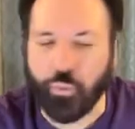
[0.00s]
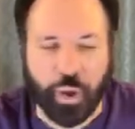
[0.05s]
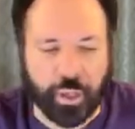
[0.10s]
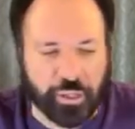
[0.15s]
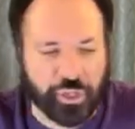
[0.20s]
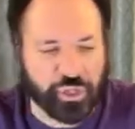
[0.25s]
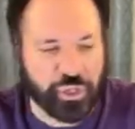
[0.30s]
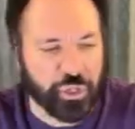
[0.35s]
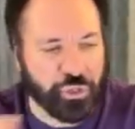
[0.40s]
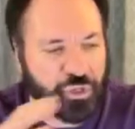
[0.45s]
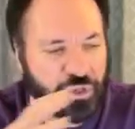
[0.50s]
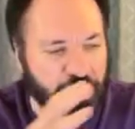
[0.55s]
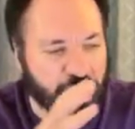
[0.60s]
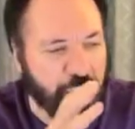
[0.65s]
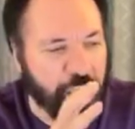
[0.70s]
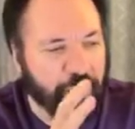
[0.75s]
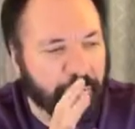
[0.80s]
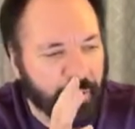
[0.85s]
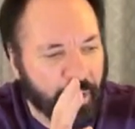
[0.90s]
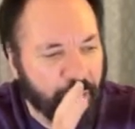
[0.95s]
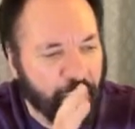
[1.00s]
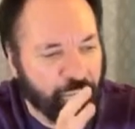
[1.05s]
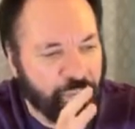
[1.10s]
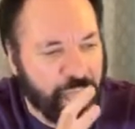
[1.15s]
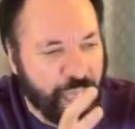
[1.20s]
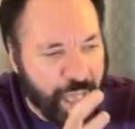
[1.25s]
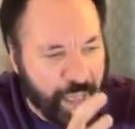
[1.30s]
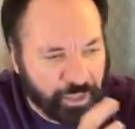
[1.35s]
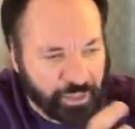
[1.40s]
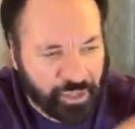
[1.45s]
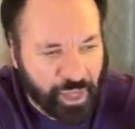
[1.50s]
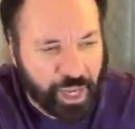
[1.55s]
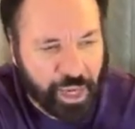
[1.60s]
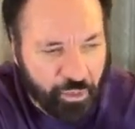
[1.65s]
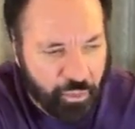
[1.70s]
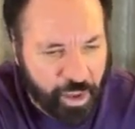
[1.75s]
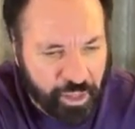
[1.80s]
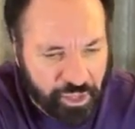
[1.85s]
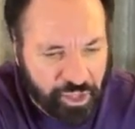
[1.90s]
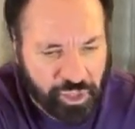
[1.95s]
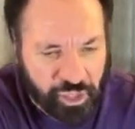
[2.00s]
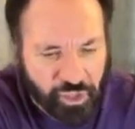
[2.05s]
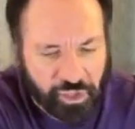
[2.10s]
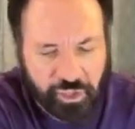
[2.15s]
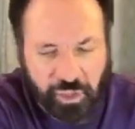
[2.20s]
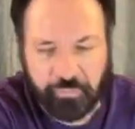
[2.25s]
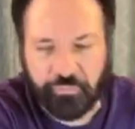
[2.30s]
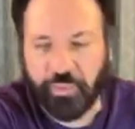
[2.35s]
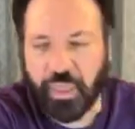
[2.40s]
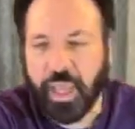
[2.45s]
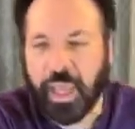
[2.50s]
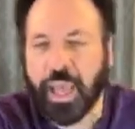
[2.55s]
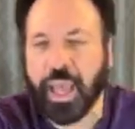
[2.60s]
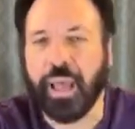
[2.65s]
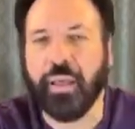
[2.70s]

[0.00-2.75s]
Once you see the Antichrist system,